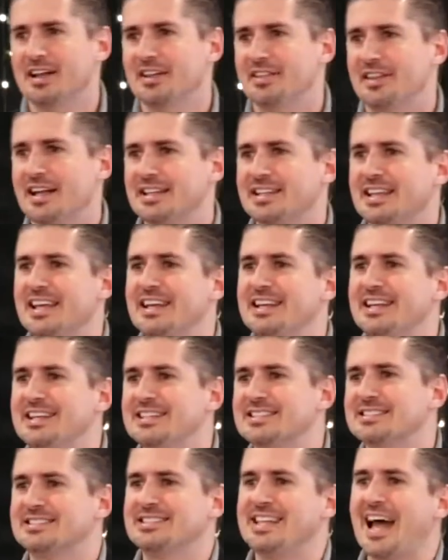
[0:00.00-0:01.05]
that
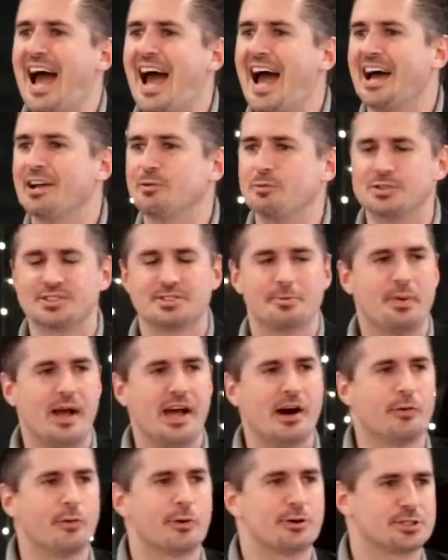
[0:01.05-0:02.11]
Gideon's dad was a
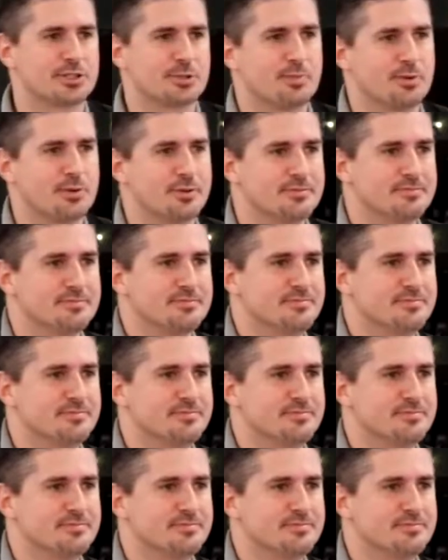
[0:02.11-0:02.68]
Baal worshiper.